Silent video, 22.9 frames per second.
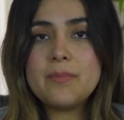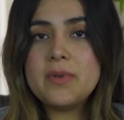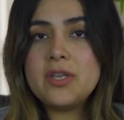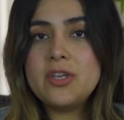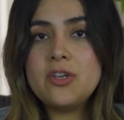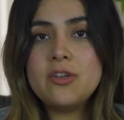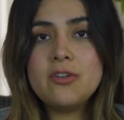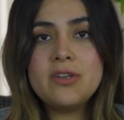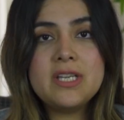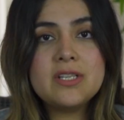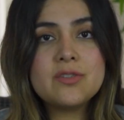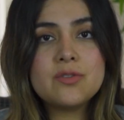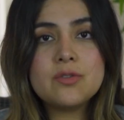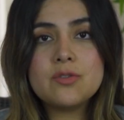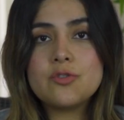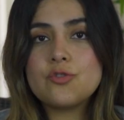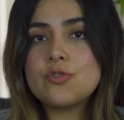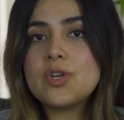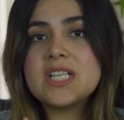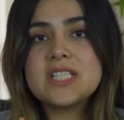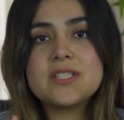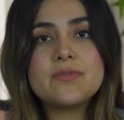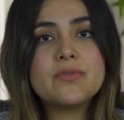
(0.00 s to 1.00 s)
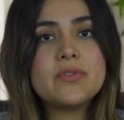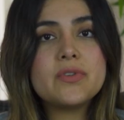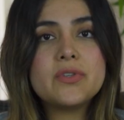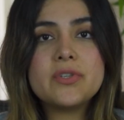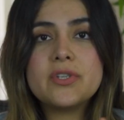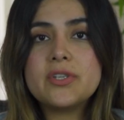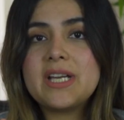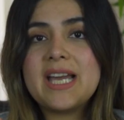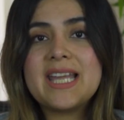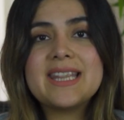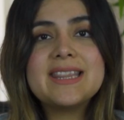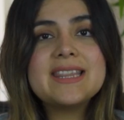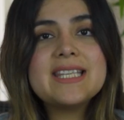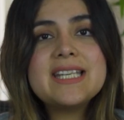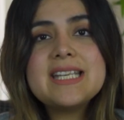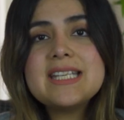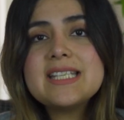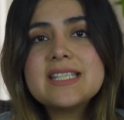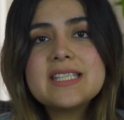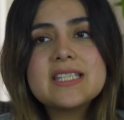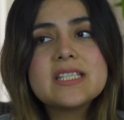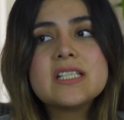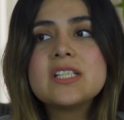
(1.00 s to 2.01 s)
You need to transfer at
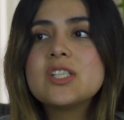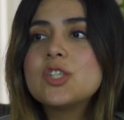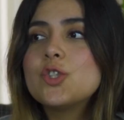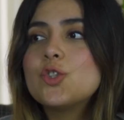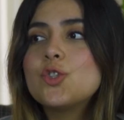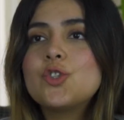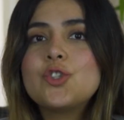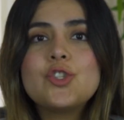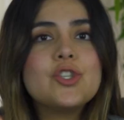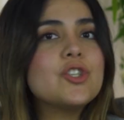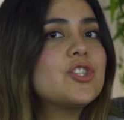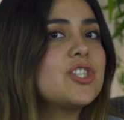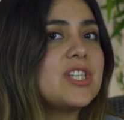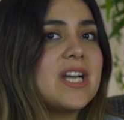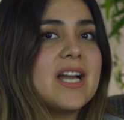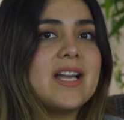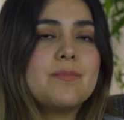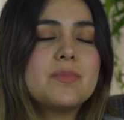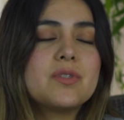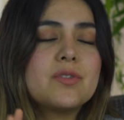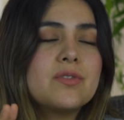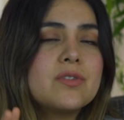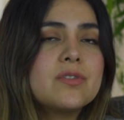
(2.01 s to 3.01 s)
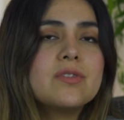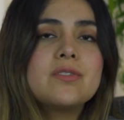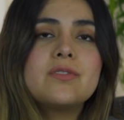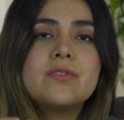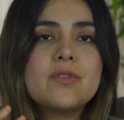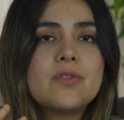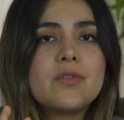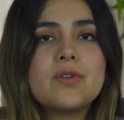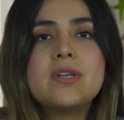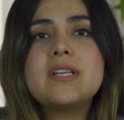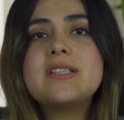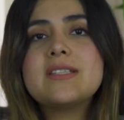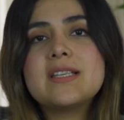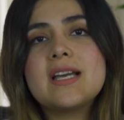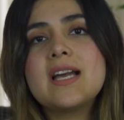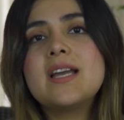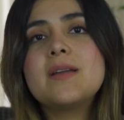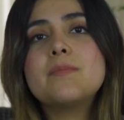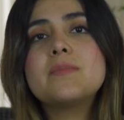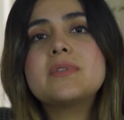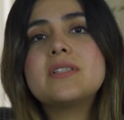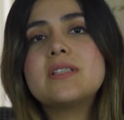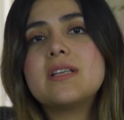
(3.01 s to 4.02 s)
least 2 to 3
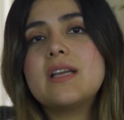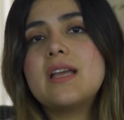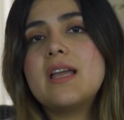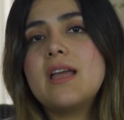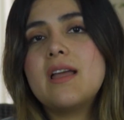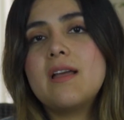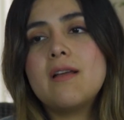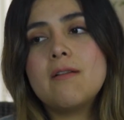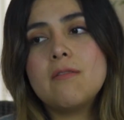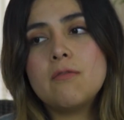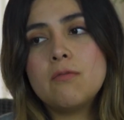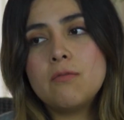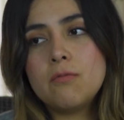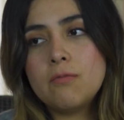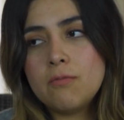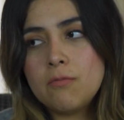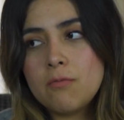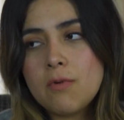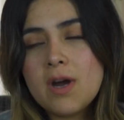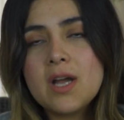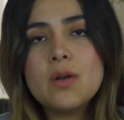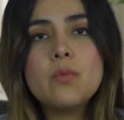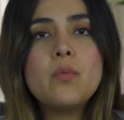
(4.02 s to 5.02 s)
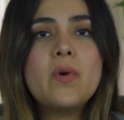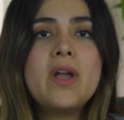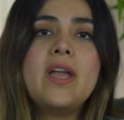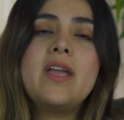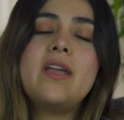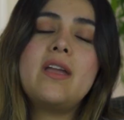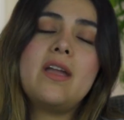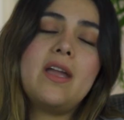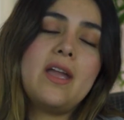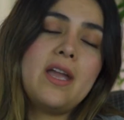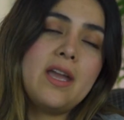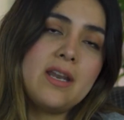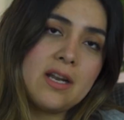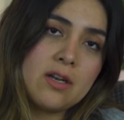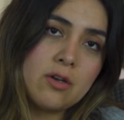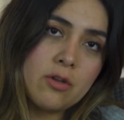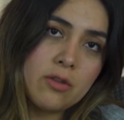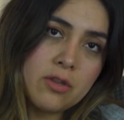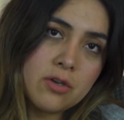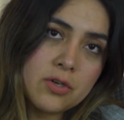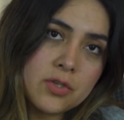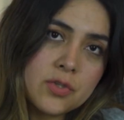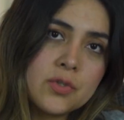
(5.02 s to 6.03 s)
times one way, and
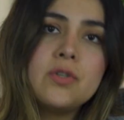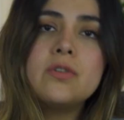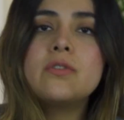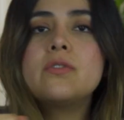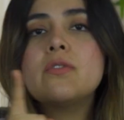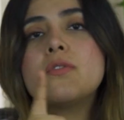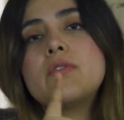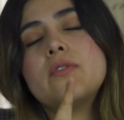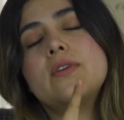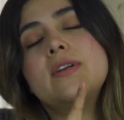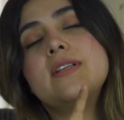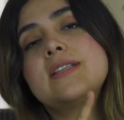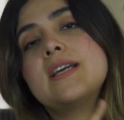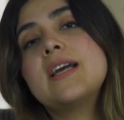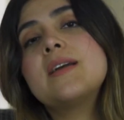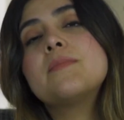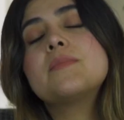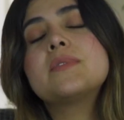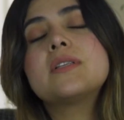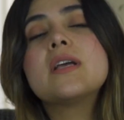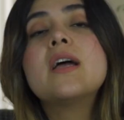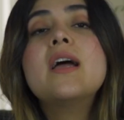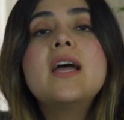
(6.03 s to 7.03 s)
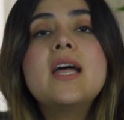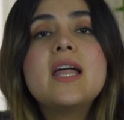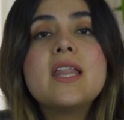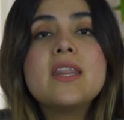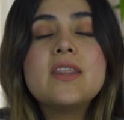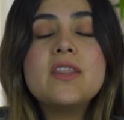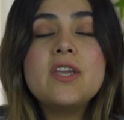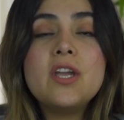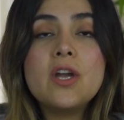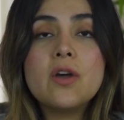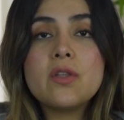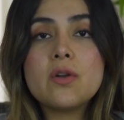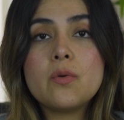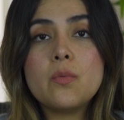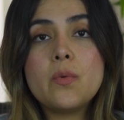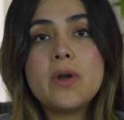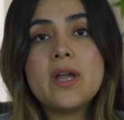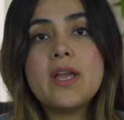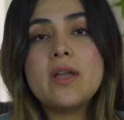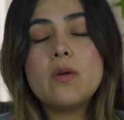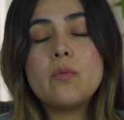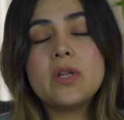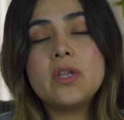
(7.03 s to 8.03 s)
another 2 to 3 times the other
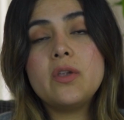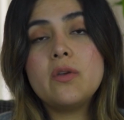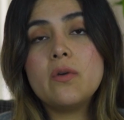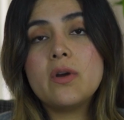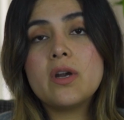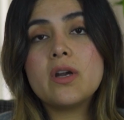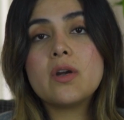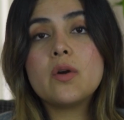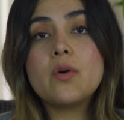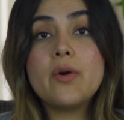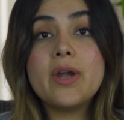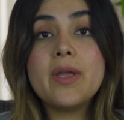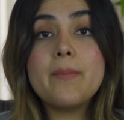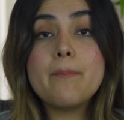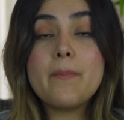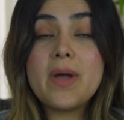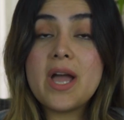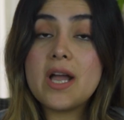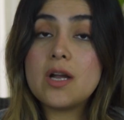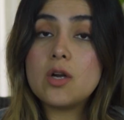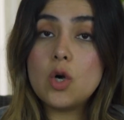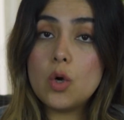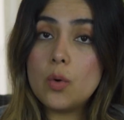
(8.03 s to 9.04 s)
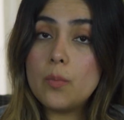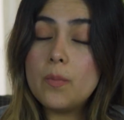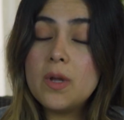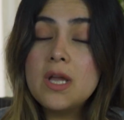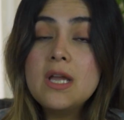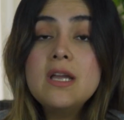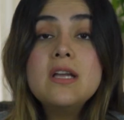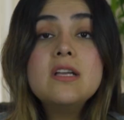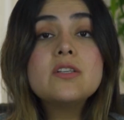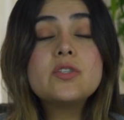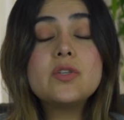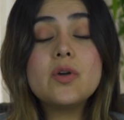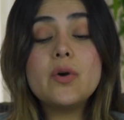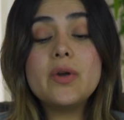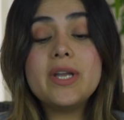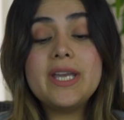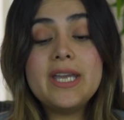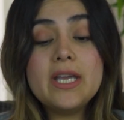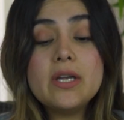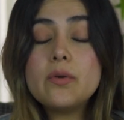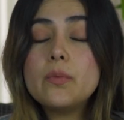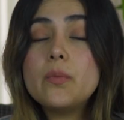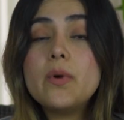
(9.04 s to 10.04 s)
way when you are going back home. So
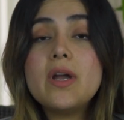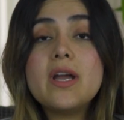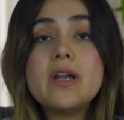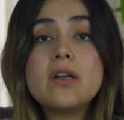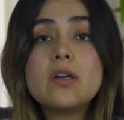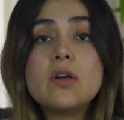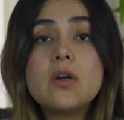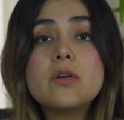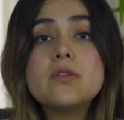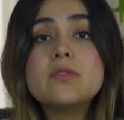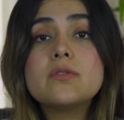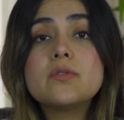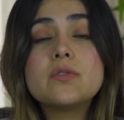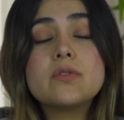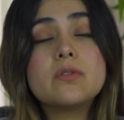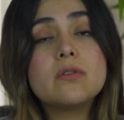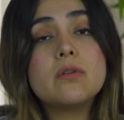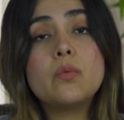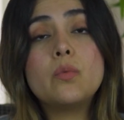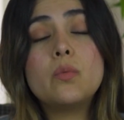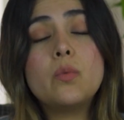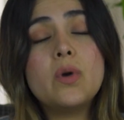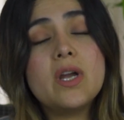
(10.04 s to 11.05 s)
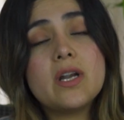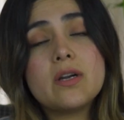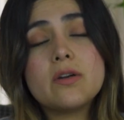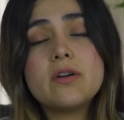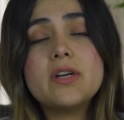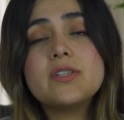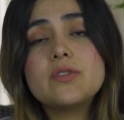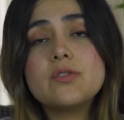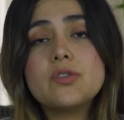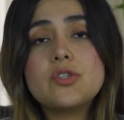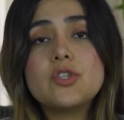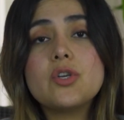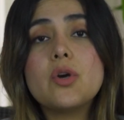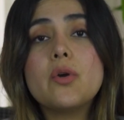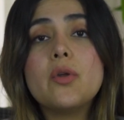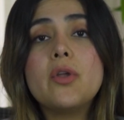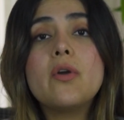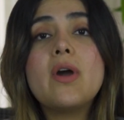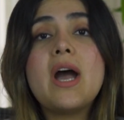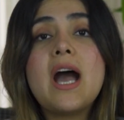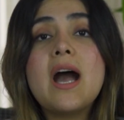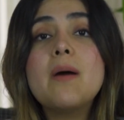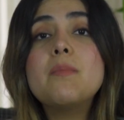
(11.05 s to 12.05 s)
here we're going to show
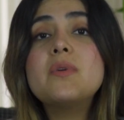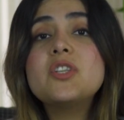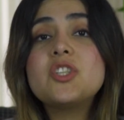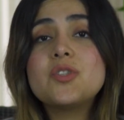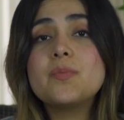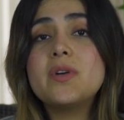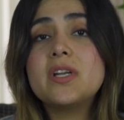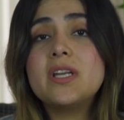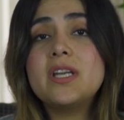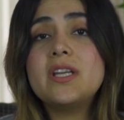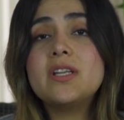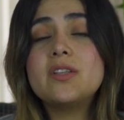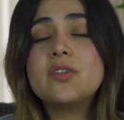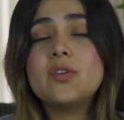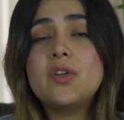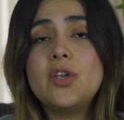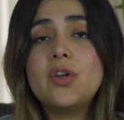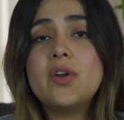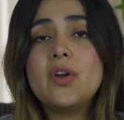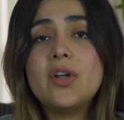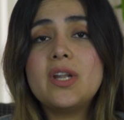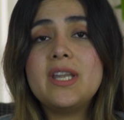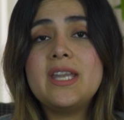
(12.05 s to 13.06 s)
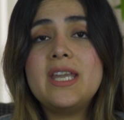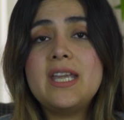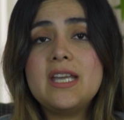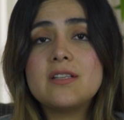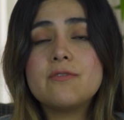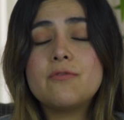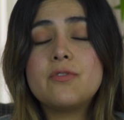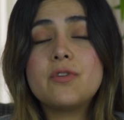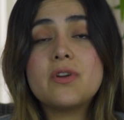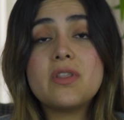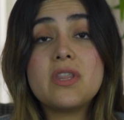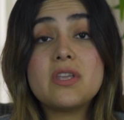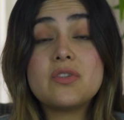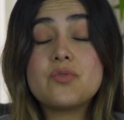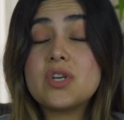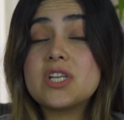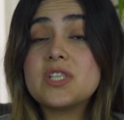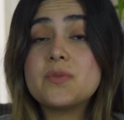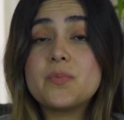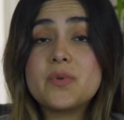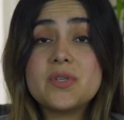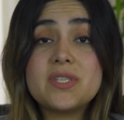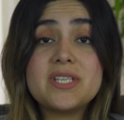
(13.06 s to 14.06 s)
you how much money do you need for the
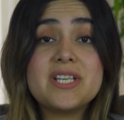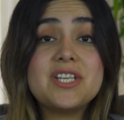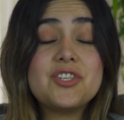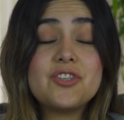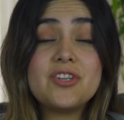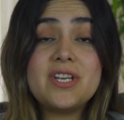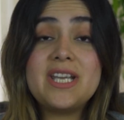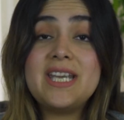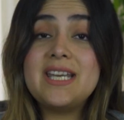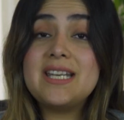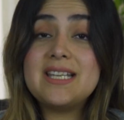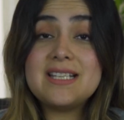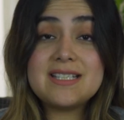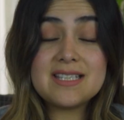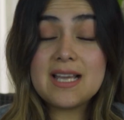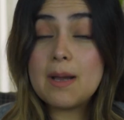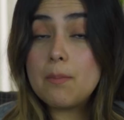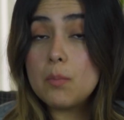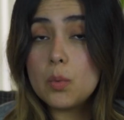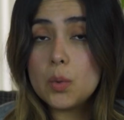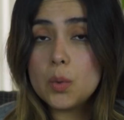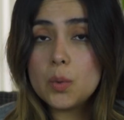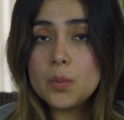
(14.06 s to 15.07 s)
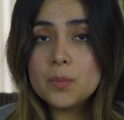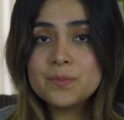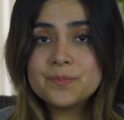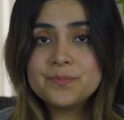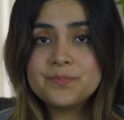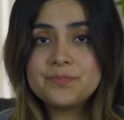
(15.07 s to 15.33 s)
transportation in Istanbul.